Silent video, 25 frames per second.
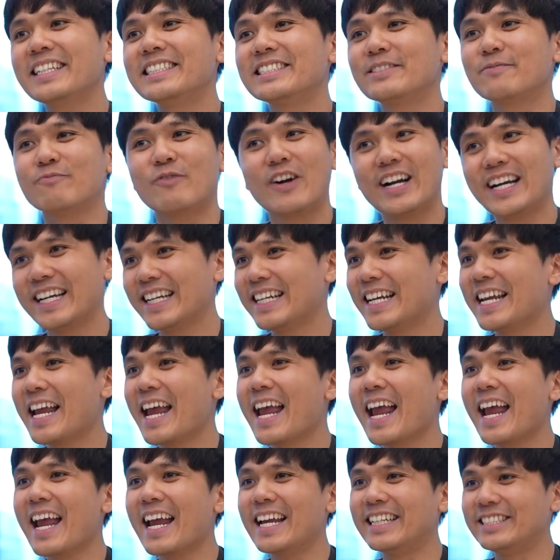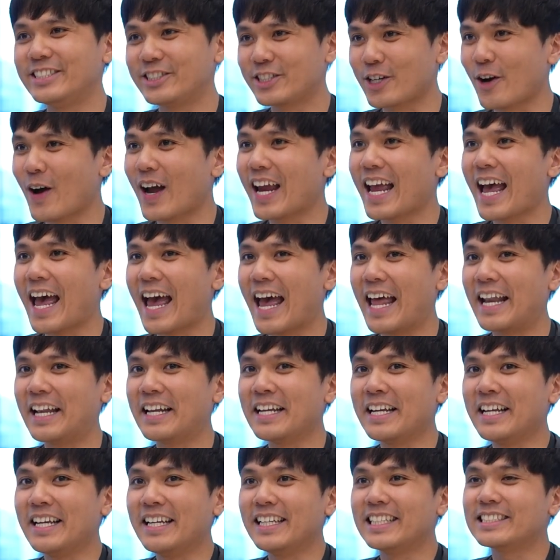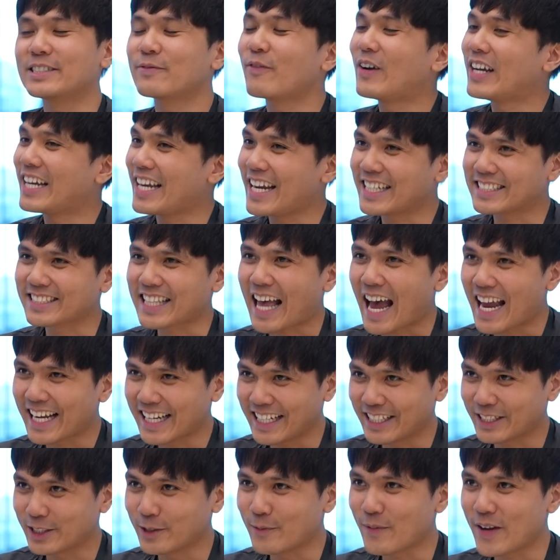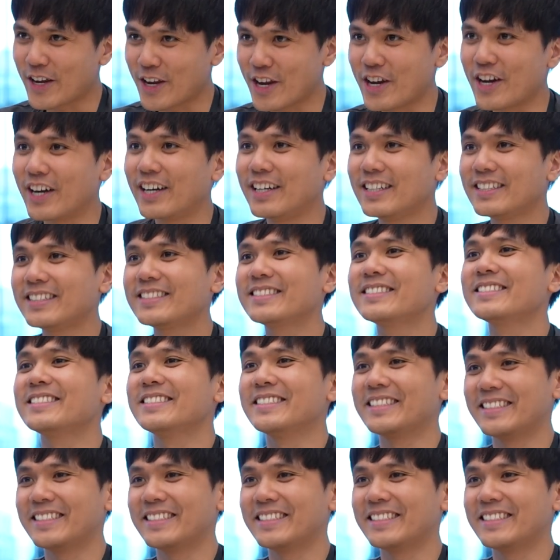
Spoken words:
it's very enjoy and it's very exciting to be here.